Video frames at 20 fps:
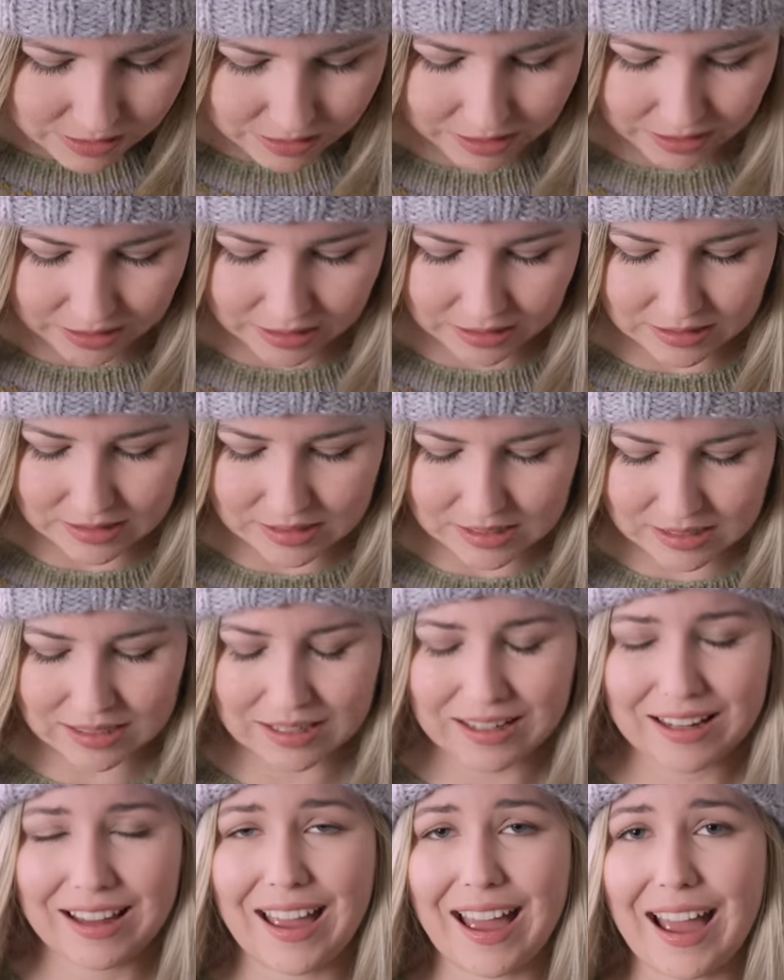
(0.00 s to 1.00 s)
and
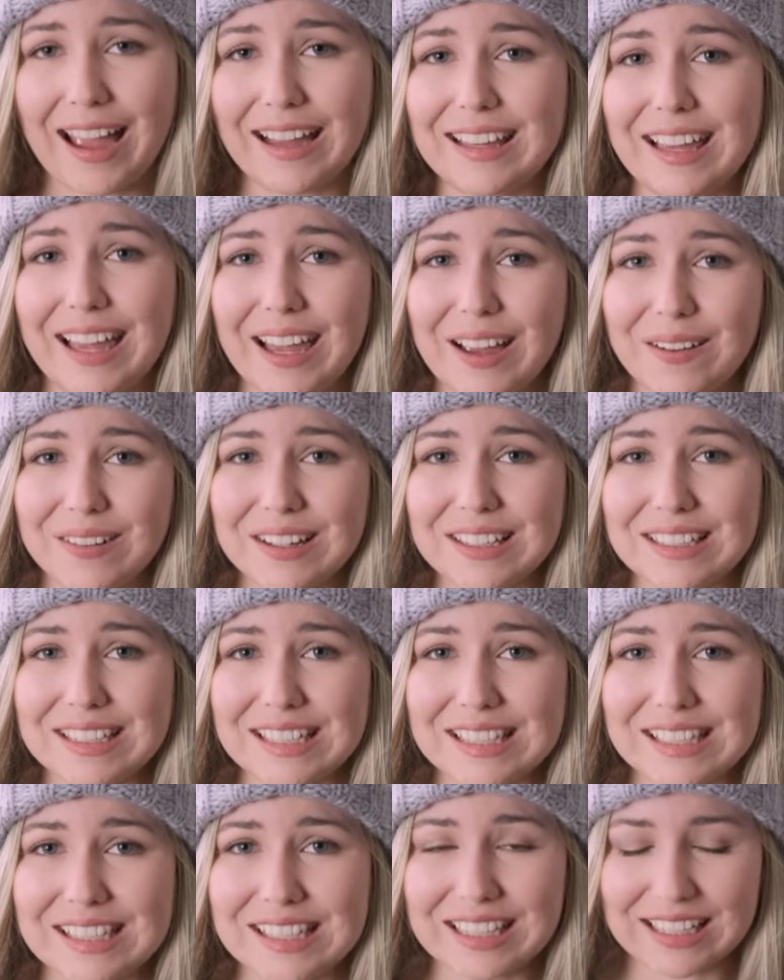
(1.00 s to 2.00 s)
I can't wait to
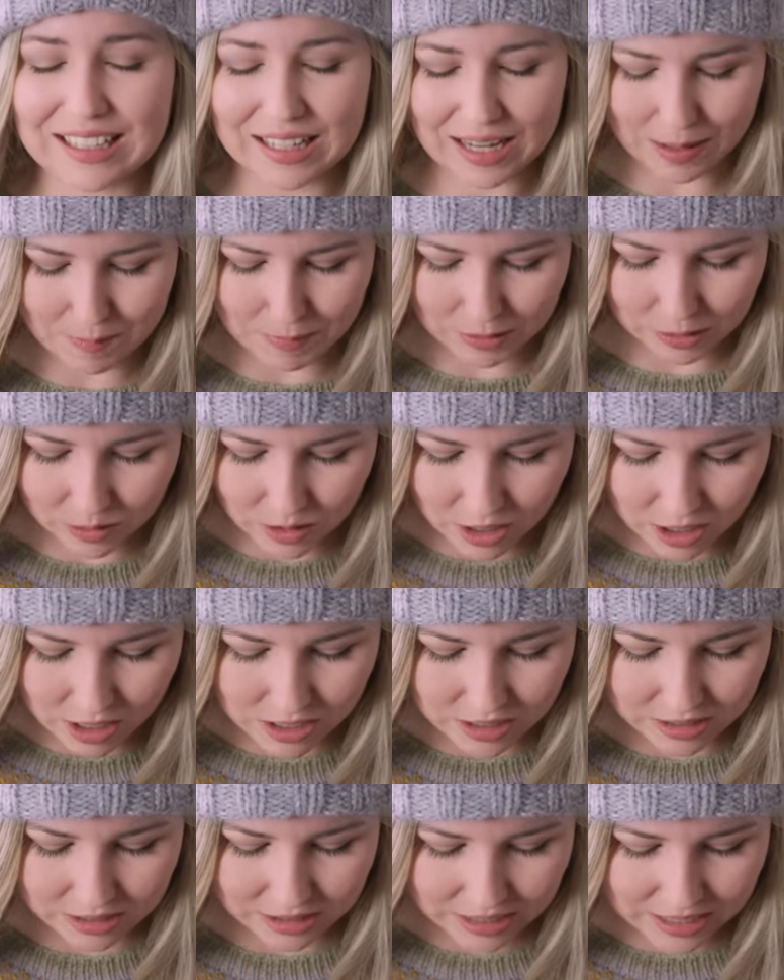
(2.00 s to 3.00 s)
see it come
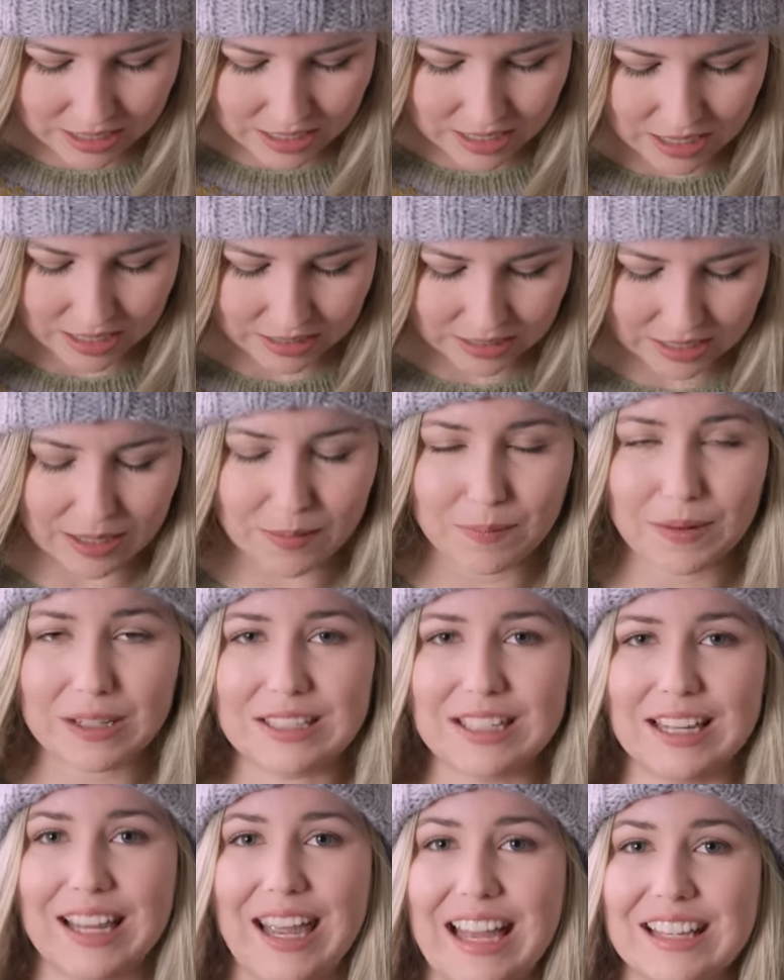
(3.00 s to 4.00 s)
along. I can't wait
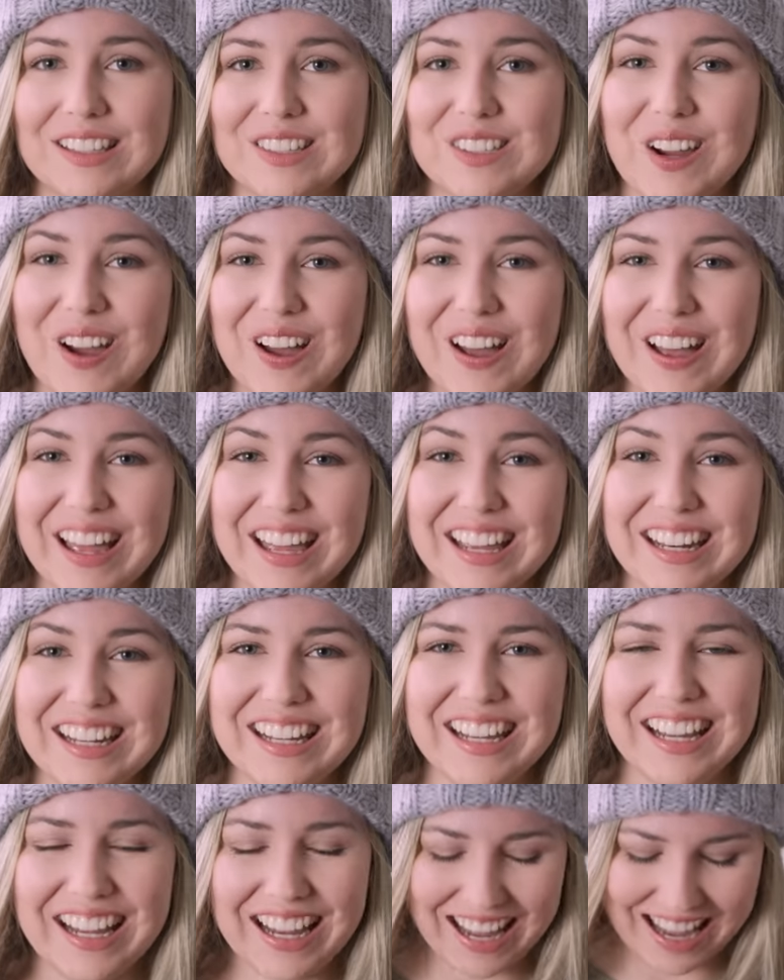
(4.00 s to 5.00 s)
to cast on.
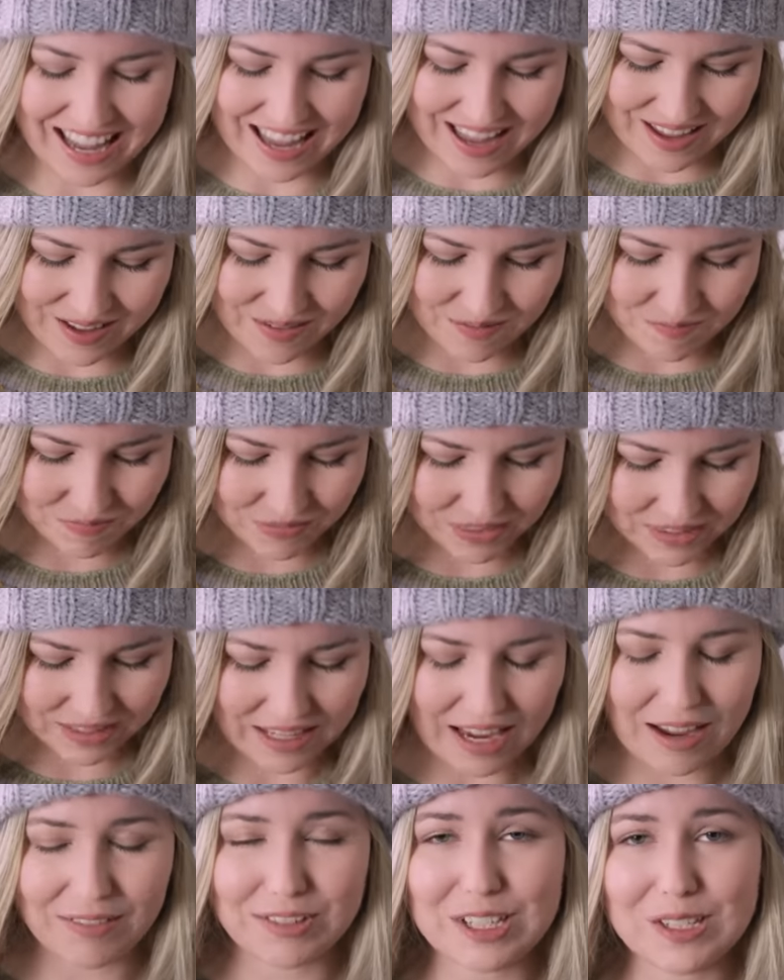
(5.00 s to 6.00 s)
Um,
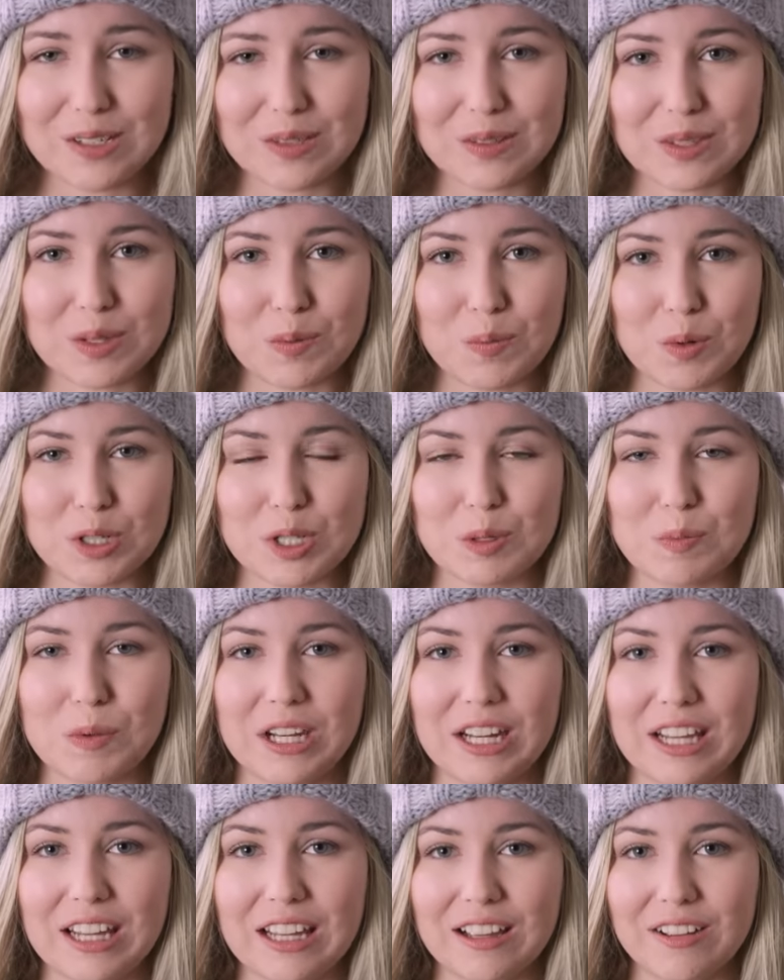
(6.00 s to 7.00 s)
have to do some more
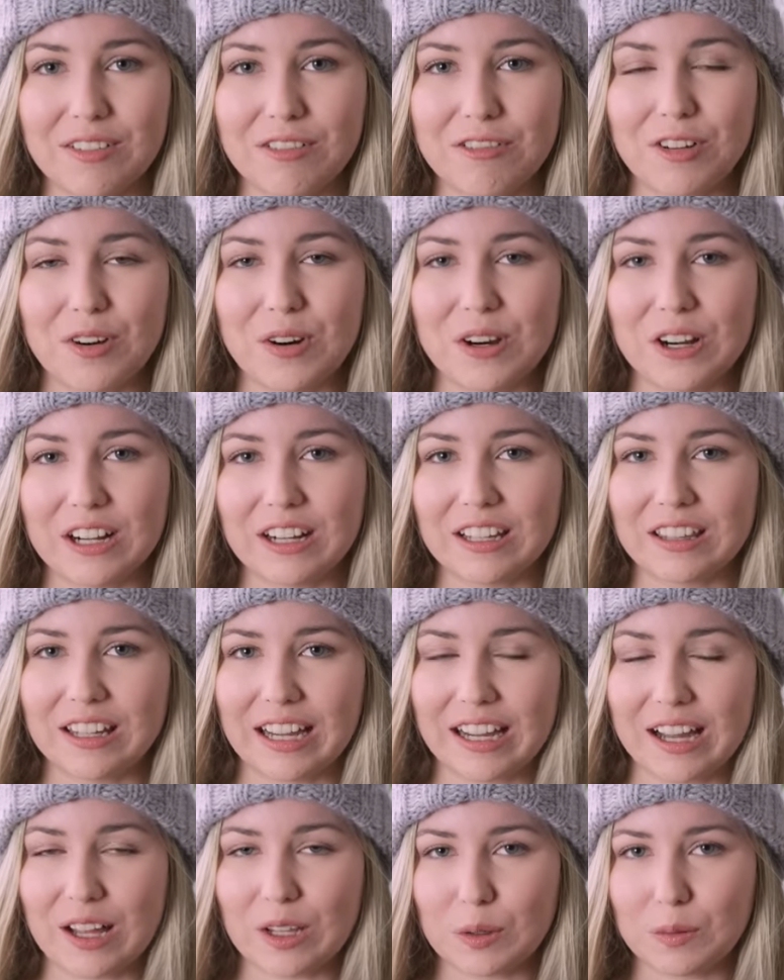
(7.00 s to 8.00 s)
spinning for
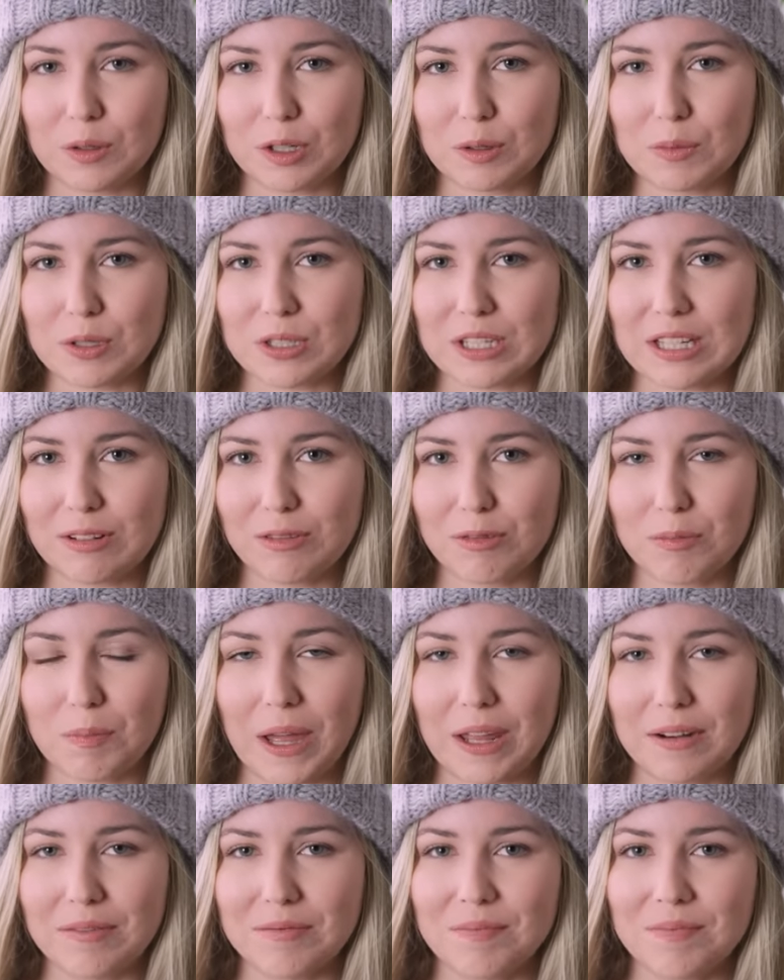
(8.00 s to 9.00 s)
that colorwork motif,
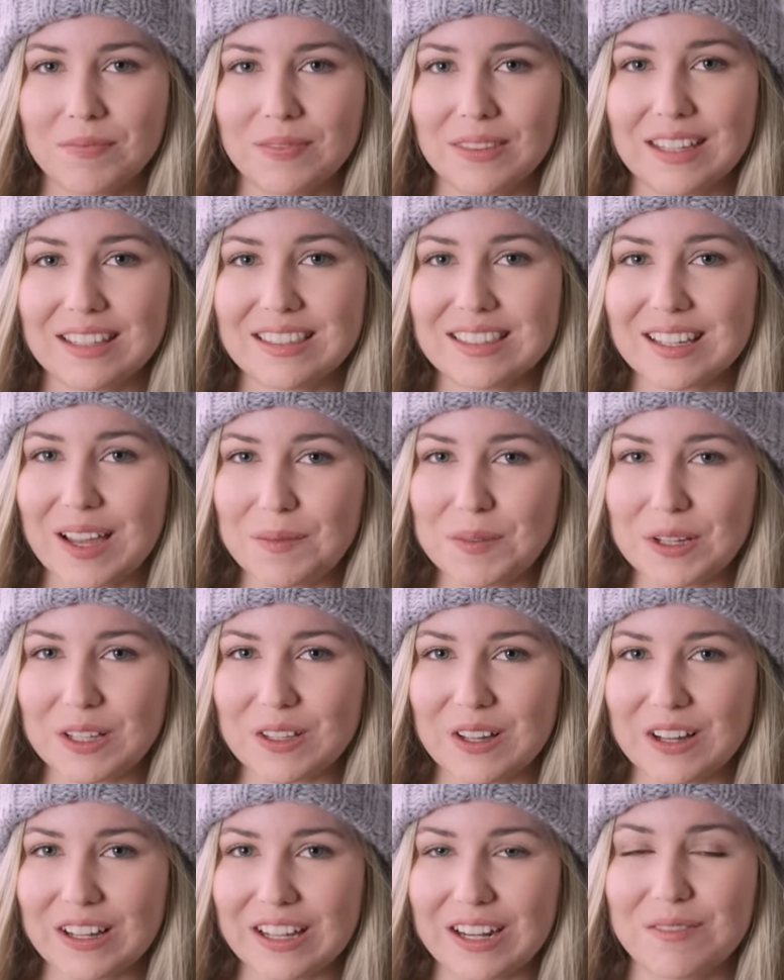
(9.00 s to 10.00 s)
but it's coming
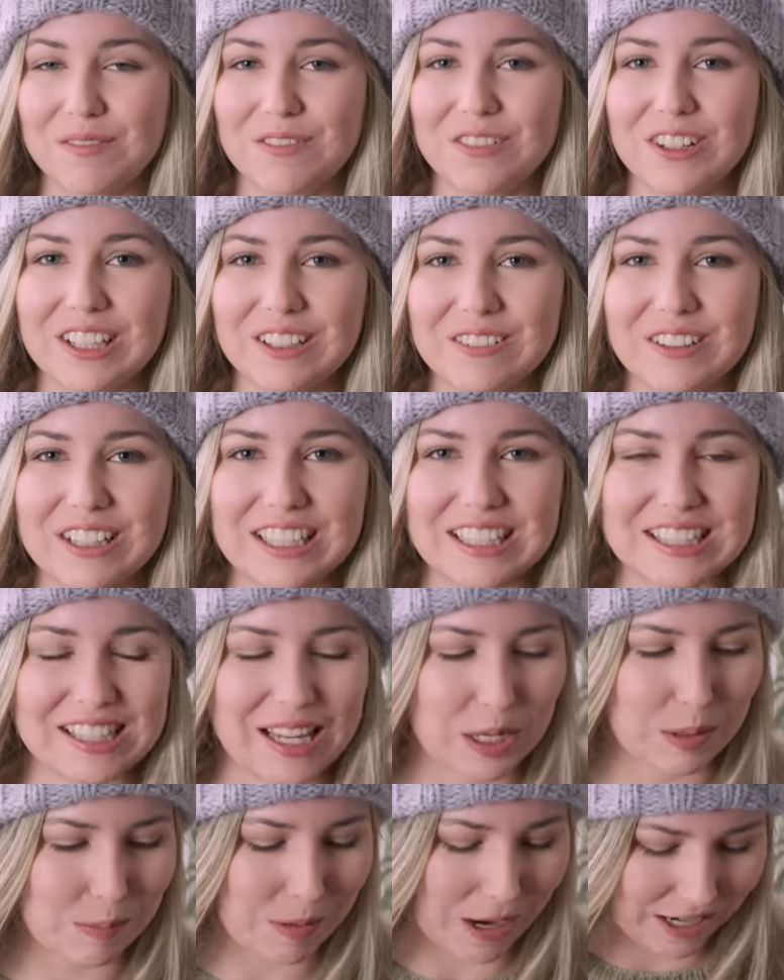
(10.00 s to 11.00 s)
along and I'm really, really
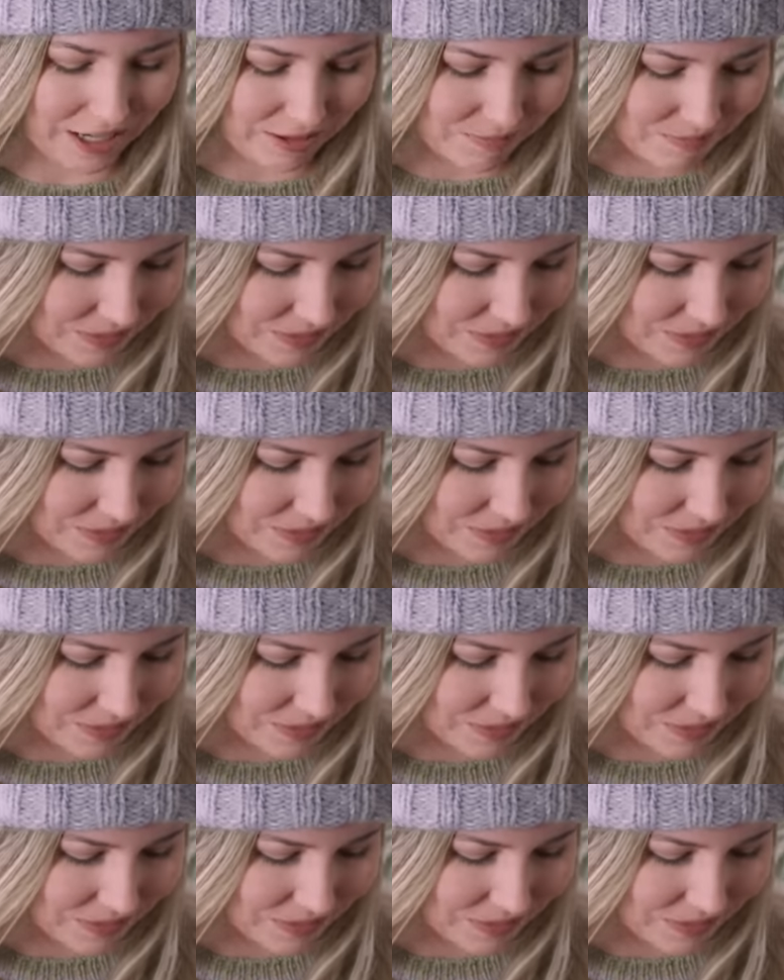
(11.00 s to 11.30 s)
excited about it.